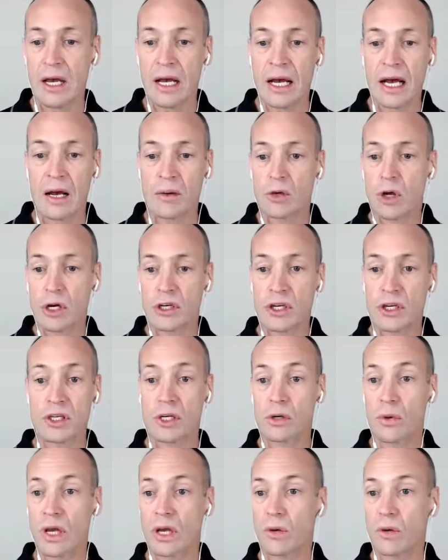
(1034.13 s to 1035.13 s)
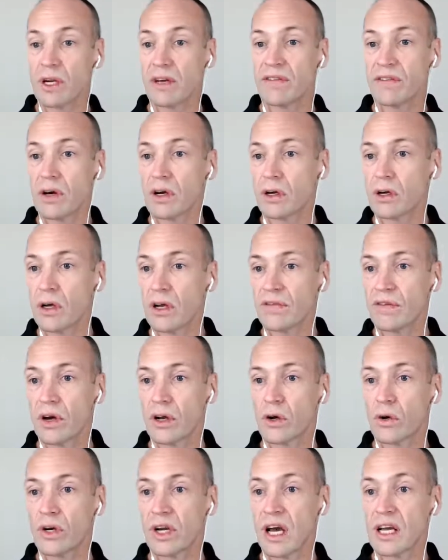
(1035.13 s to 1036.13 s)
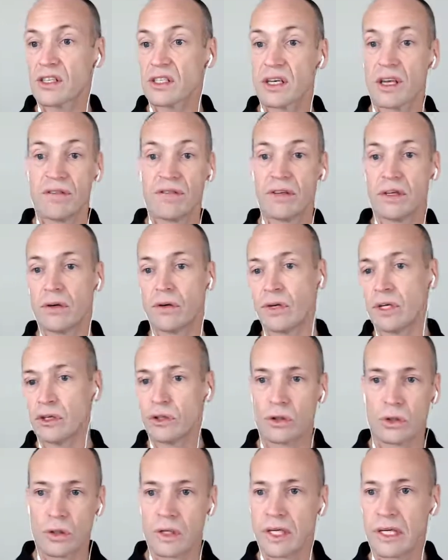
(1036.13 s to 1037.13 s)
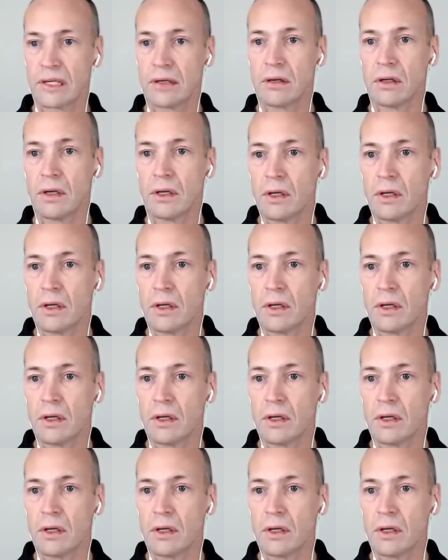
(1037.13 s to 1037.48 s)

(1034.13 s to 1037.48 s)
Guys, just a quick one, if I could ask if you're enjoying